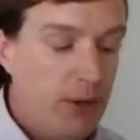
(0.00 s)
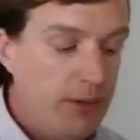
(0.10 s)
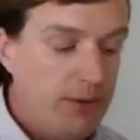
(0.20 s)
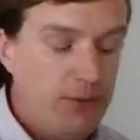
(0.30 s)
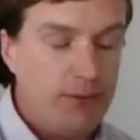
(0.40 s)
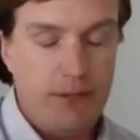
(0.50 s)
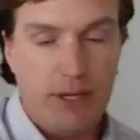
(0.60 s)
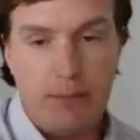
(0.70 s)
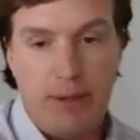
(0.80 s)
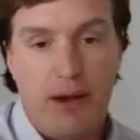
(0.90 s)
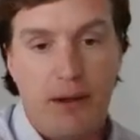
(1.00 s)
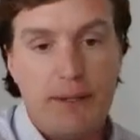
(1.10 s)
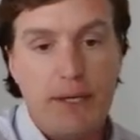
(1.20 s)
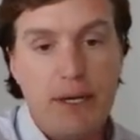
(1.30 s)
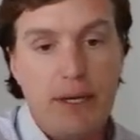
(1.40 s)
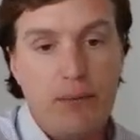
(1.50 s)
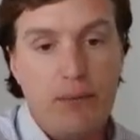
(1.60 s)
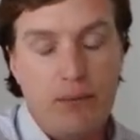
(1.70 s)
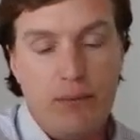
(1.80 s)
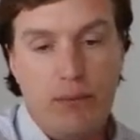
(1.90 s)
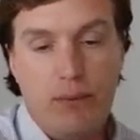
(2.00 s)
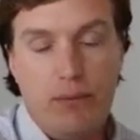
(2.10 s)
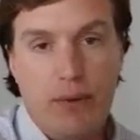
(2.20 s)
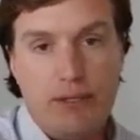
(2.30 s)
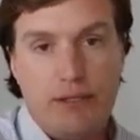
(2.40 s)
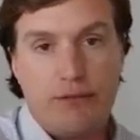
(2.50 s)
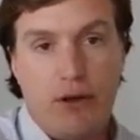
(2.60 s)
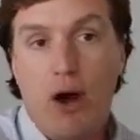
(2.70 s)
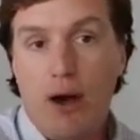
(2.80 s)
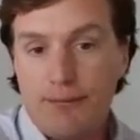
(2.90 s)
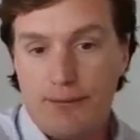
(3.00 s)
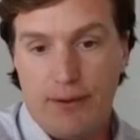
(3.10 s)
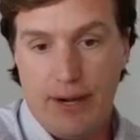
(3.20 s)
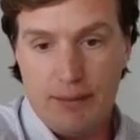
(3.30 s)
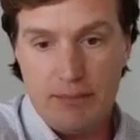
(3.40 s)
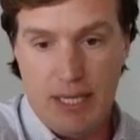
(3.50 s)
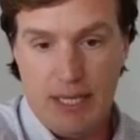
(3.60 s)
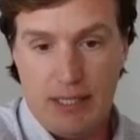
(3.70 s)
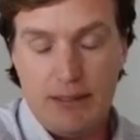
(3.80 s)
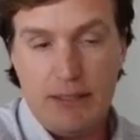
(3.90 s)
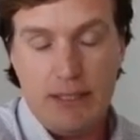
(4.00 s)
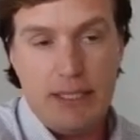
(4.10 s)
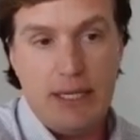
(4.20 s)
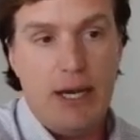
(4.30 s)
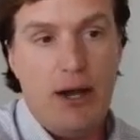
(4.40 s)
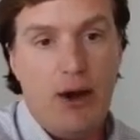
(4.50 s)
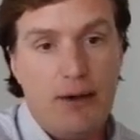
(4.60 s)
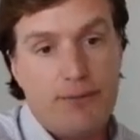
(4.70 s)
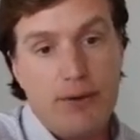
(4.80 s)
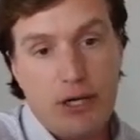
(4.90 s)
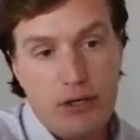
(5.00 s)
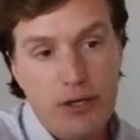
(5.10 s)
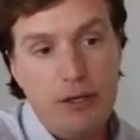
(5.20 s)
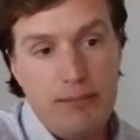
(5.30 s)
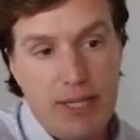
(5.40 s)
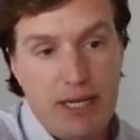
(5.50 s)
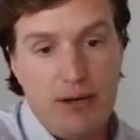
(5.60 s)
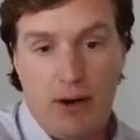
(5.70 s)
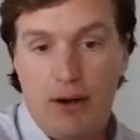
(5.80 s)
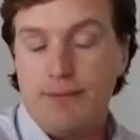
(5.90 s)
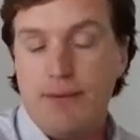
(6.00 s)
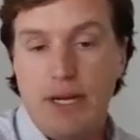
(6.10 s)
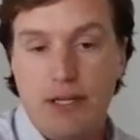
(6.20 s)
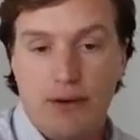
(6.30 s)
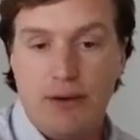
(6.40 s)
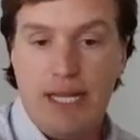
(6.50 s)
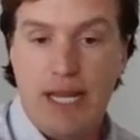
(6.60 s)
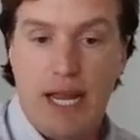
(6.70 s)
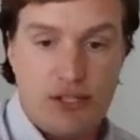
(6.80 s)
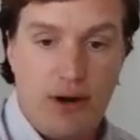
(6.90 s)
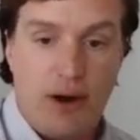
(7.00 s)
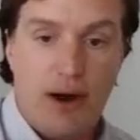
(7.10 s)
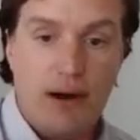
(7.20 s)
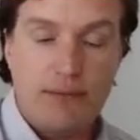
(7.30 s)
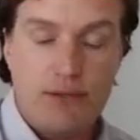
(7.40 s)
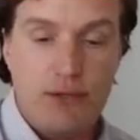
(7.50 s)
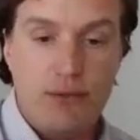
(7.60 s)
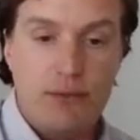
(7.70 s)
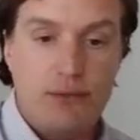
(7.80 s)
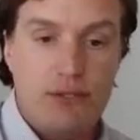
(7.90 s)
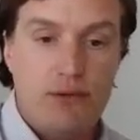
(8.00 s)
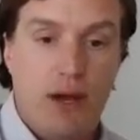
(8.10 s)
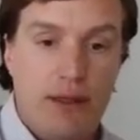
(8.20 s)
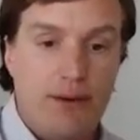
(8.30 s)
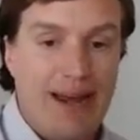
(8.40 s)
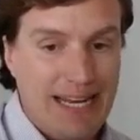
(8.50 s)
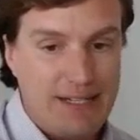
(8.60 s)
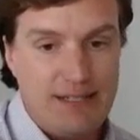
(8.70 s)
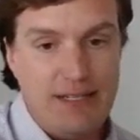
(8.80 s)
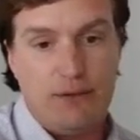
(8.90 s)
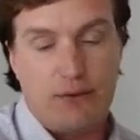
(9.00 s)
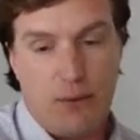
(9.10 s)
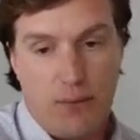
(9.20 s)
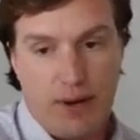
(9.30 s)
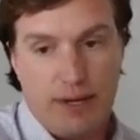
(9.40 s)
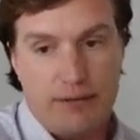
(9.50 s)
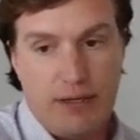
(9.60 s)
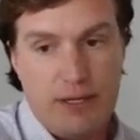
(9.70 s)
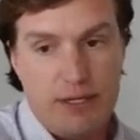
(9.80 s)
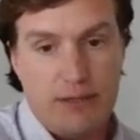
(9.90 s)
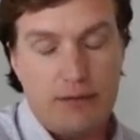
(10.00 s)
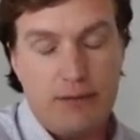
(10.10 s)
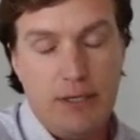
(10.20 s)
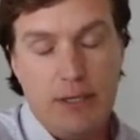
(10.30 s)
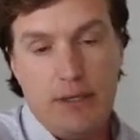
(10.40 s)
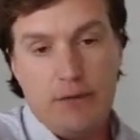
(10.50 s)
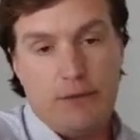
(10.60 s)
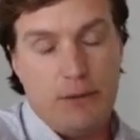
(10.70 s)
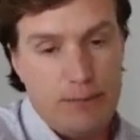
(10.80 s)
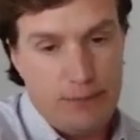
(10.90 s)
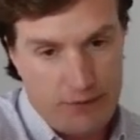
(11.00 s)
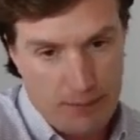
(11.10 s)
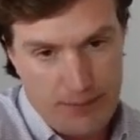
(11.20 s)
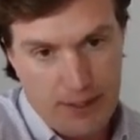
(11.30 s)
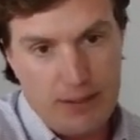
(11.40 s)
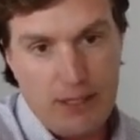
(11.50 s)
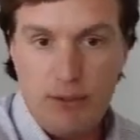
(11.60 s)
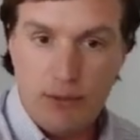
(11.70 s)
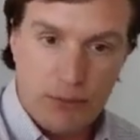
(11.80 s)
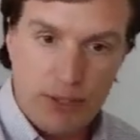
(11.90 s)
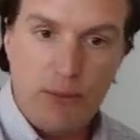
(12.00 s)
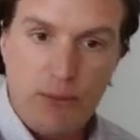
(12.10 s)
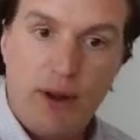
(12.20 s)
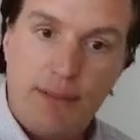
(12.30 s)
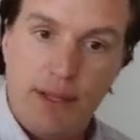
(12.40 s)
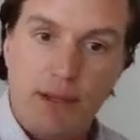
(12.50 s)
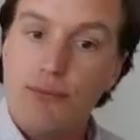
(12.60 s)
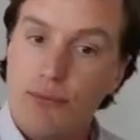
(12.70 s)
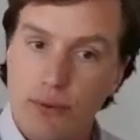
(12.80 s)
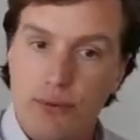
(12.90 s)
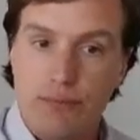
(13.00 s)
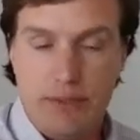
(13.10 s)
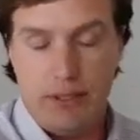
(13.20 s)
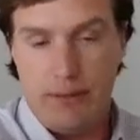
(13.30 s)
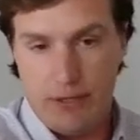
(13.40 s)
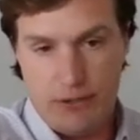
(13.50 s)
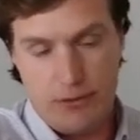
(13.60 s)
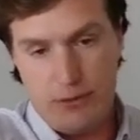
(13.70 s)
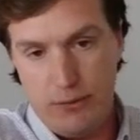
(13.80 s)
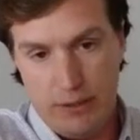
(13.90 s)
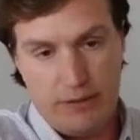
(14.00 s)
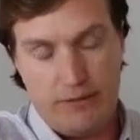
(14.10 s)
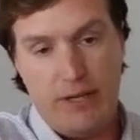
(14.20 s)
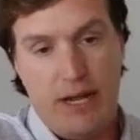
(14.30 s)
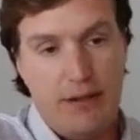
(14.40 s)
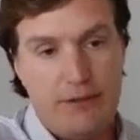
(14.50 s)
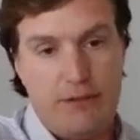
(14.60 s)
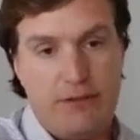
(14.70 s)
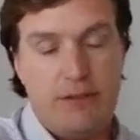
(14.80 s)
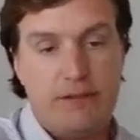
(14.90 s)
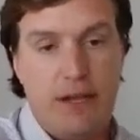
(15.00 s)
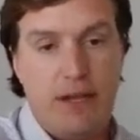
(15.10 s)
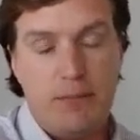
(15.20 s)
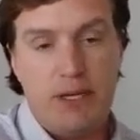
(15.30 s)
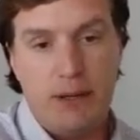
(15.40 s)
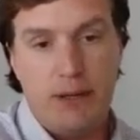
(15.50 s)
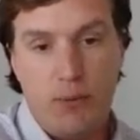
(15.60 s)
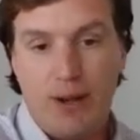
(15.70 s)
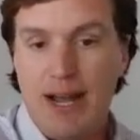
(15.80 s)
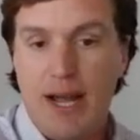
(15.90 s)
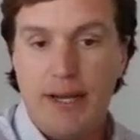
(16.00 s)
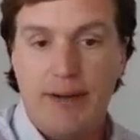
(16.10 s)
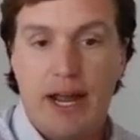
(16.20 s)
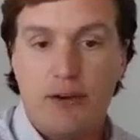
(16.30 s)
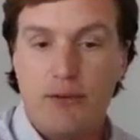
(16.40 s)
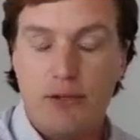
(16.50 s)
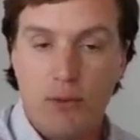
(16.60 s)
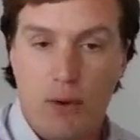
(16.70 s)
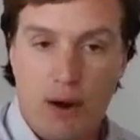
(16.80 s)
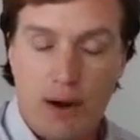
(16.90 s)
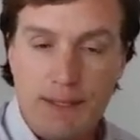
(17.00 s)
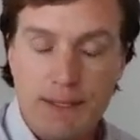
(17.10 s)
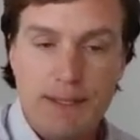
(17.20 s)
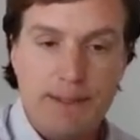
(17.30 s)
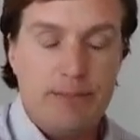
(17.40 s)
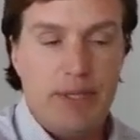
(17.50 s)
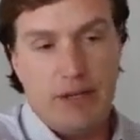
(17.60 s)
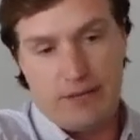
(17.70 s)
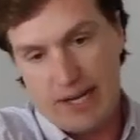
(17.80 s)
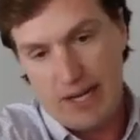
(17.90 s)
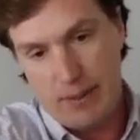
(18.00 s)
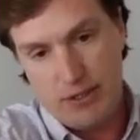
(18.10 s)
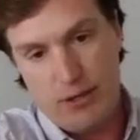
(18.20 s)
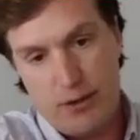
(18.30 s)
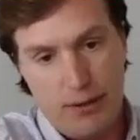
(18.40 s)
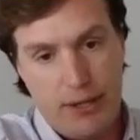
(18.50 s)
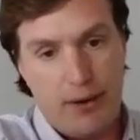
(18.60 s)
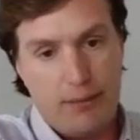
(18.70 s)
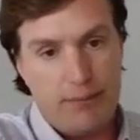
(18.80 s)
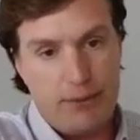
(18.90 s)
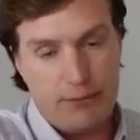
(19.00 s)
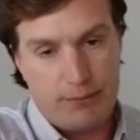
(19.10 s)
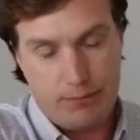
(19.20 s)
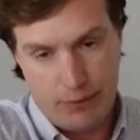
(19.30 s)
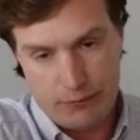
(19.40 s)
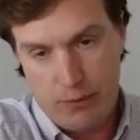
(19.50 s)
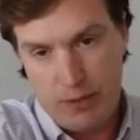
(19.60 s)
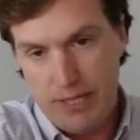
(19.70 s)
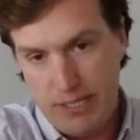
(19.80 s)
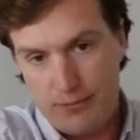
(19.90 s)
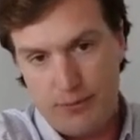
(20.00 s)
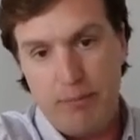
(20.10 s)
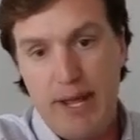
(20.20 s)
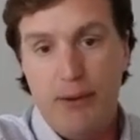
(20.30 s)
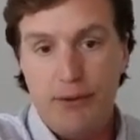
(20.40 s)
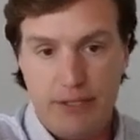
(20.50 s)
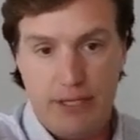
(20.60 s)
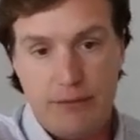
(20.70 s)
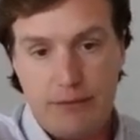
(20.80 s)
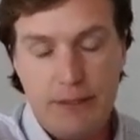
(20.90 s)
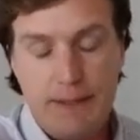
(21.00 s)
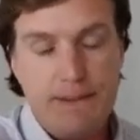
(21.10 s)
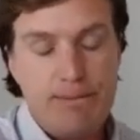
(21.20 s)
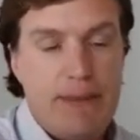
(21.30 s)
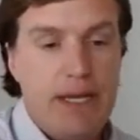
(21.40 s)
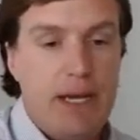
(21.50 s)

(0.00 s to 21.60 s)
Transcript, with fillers: so if you think about what does offering mean? Uh, offering could mean offering your EHR to to other entities or organizations. So something that you'll really want to think through, you know, as you're doing this analysis and assessment of what kind of actor you are, because like I mentioned earlier, there's there's going to be different penalties,